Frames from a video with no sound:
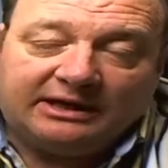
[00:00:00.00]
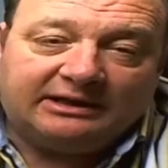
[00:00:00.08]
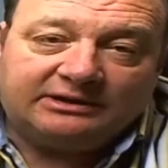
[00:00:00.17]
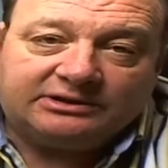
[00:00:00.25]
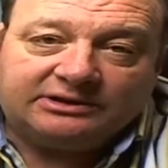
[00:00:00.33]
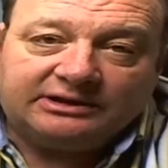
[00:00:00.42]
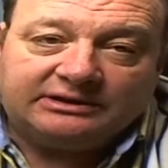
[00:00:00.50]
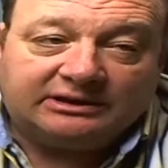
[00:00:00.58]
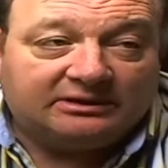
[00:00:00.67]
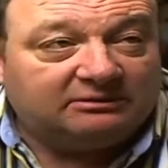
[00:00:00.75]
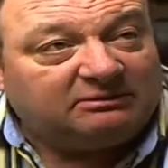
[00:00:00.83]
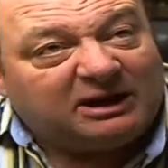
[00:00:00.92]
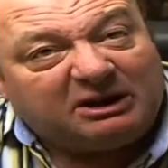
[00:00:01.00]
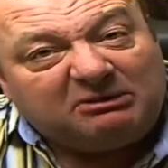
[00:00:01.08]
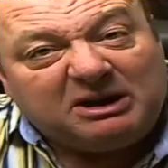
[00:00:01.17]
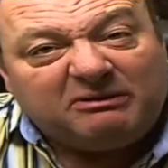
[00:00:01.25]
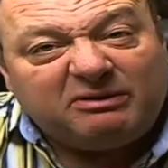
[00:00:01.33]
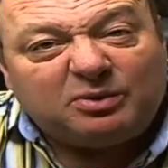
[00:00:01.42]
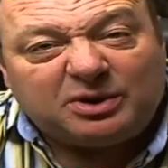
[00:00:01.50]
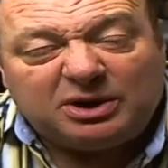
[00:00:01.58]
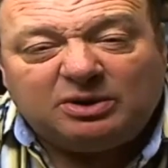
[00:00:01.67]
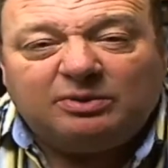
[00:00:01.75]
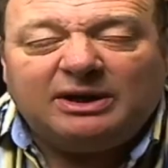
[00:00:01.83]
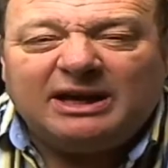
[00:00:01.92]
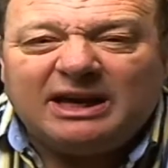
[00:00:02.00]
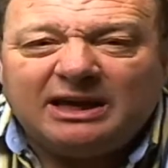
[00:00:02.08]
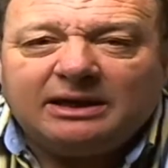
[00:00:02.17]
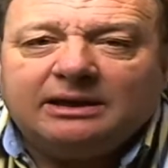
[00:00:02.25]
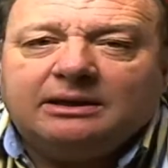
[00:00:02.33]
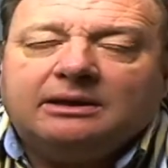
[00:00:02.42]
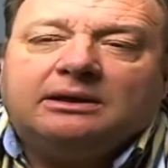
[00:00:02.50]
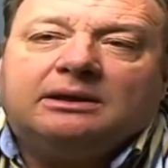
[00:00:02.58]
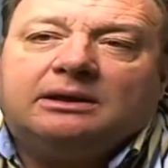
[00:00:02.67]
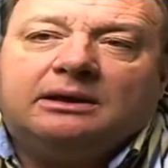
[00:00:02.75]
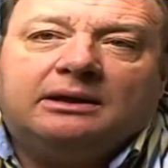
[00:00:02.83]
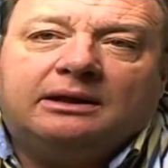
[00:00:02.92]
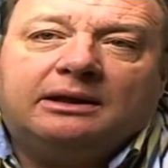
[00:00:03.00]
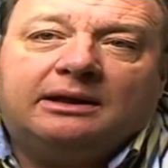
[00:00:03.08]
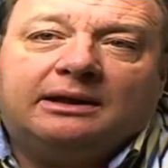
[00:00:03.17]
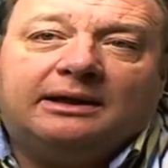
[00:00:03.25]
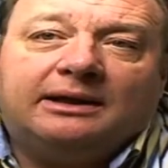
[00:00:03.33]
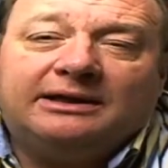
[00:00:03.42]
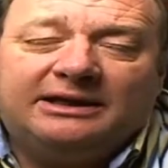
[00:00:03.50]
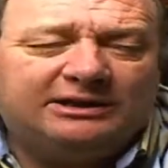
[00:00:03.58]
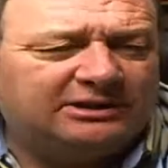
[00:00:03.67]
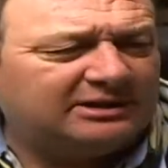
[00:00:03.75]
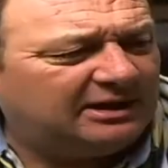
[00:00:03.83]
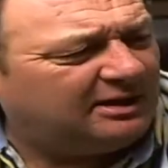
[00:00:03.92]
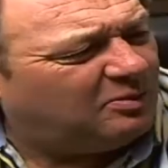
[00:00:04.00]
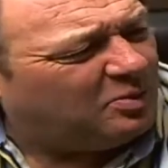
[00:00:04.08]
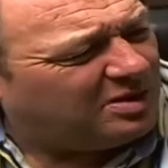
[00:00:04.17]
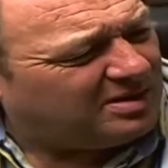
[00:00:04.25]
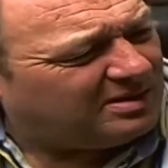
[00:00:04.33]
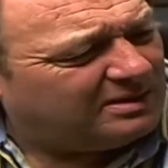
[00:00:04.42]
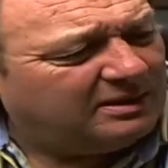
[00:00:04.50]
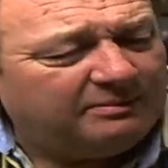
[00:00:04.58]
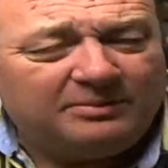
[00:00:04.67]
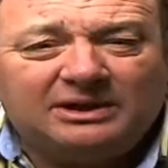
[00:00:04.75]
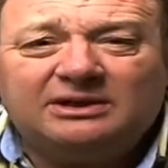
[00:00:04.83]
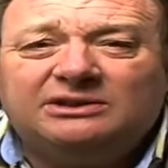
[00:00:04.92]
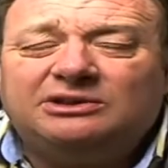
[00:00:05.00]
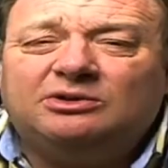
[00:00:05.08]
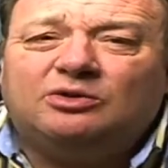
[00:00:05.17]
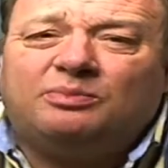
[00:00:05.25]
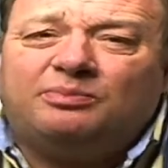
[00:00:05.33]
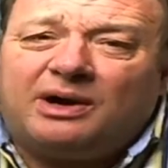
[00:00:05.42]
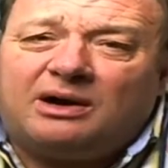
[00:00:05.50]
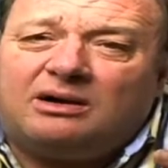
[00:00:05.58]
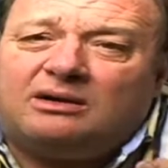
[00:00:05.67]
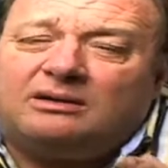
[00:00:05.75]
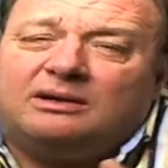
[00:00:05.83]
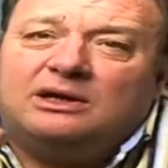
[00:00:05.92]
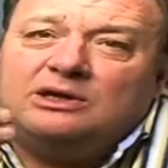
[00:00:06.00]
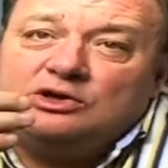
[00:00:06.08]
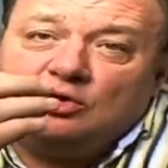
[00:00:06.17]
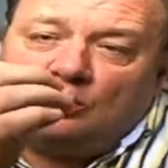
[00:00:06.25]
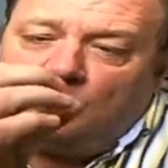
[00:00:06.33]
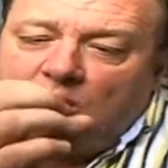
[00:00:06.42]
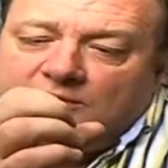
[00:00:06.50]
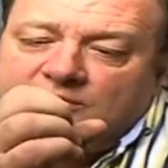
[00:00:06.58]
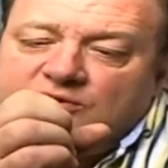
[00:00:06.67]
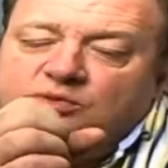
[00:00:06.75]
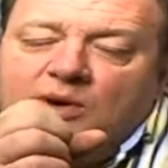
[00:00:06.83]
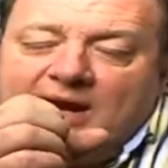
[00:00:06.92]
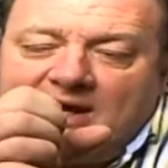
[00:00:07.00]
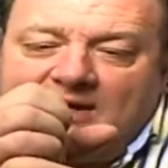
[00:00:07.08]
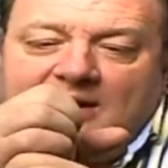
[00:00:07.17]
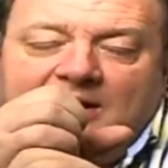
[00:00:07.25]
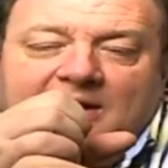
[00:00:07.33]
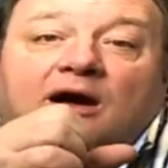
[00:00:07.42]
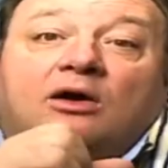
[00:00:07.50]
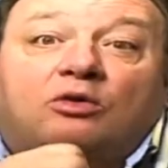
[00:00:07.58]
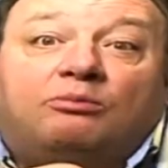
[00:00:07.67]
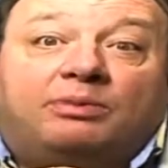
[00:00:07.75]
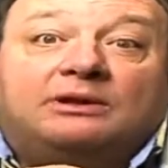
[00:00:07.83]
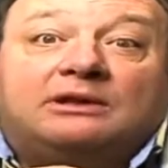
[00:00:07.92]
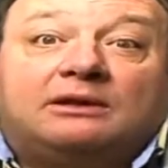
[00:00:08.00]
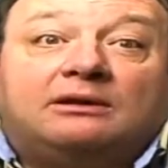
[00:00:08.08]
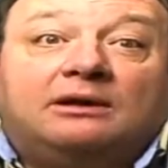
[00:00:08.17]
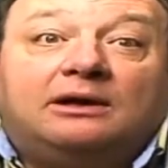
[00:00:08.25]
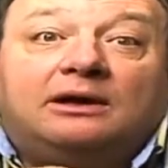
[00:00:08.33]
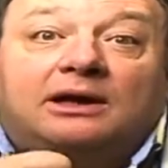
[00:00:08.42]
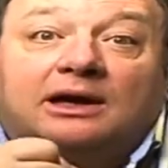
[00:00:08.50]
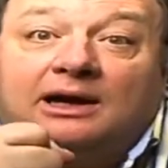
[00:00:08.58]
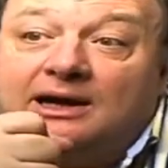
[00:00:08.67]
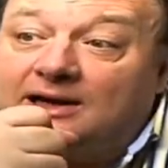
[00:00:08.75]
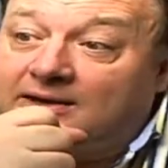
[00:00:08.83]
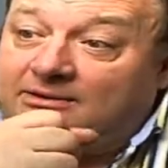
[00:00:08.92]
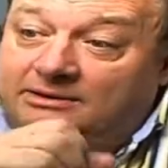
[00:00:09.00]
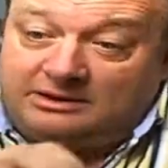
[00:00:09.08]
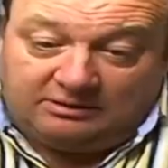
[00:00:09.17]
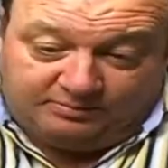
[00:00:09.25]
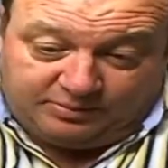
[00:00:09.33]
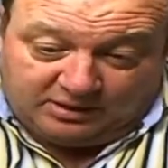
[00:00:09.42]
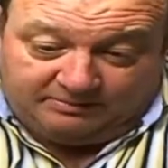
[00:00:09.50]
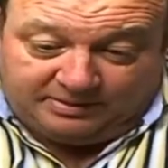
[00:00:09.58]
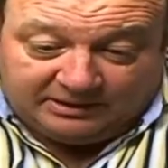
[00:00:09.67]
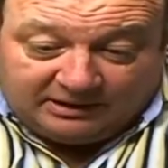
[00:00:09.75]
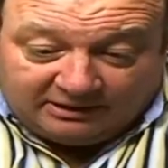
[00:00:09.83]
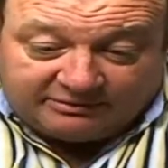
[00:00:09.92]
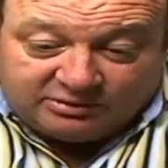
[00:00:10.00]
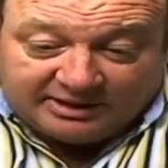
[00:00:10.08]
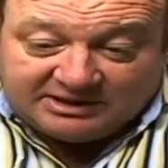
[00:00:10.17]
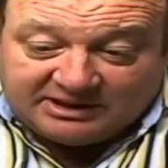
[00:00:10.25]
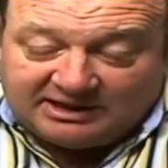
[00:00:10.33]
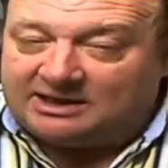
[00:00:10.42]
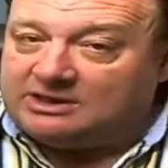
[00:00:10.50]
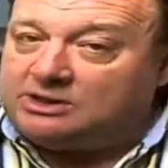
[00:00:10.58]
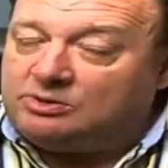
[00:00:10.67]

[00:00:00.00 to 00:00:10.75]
in the street says, "Oh, that'll never work, will he?" You just think, what? Because you're one twig in a whole bundle, and you put a bundle of twigs together, you